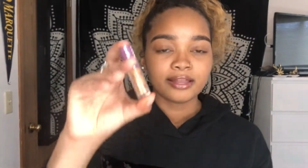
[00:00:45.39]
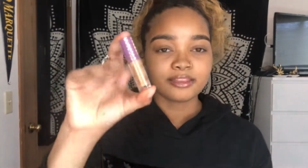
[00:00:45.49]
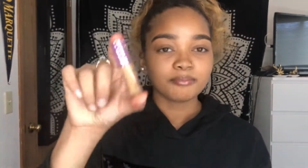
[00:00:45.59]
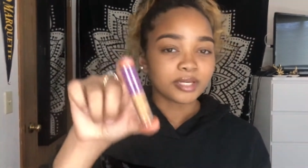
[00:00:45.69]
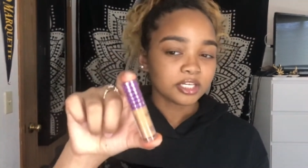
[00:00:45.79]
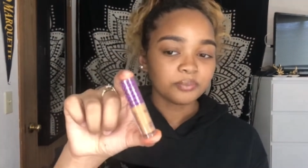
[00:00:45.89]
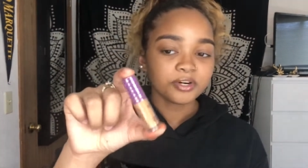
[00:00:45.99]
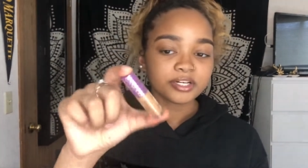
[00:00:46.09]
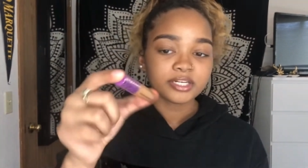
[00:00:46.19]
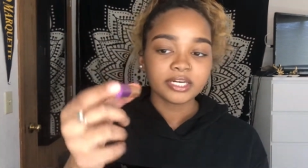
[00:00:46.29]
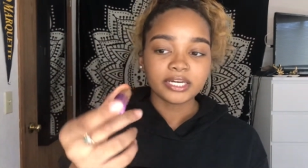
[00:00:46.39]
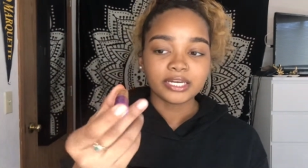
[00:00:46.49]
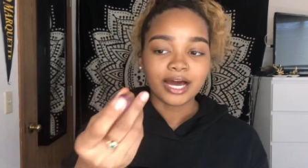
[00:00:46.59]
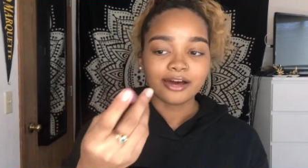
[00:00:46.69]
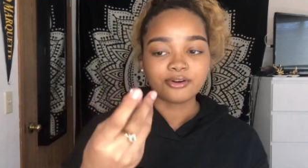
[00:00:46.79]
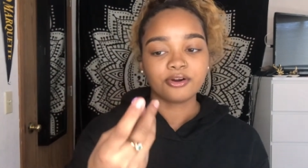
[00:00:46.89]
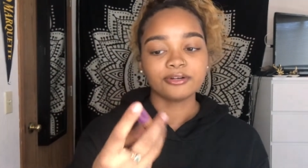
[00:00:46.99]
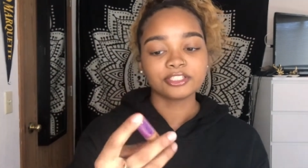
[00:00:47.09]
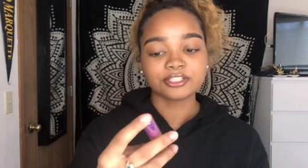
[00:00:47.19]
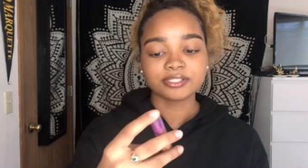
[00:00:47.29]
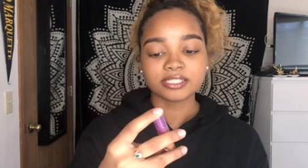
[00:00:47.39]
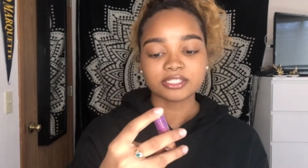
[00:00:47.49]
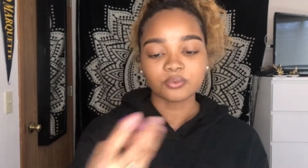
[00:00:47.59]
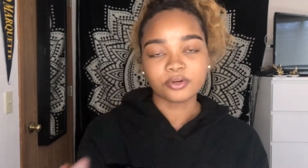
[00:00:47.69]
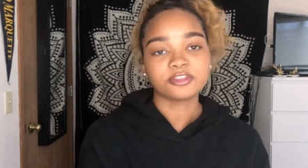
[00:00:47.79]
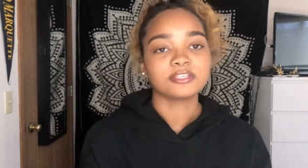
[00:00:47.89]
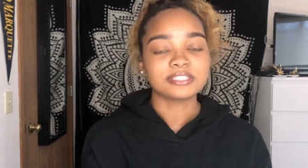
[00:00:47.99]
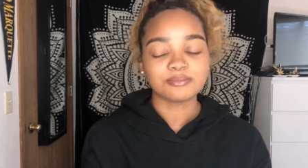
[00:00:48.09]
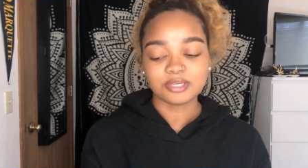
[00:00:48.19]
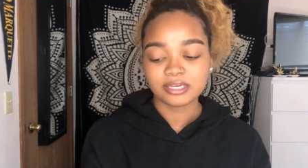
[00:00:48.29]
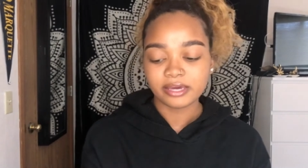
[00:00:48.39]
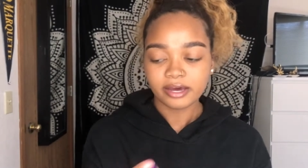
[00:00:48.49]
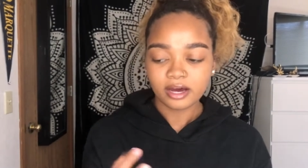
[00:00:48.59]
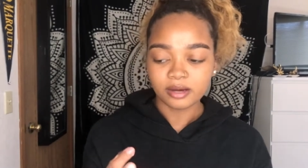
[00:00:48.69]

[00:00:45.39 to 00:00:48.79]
the mini one, and I don't know, it just isn't worth it to me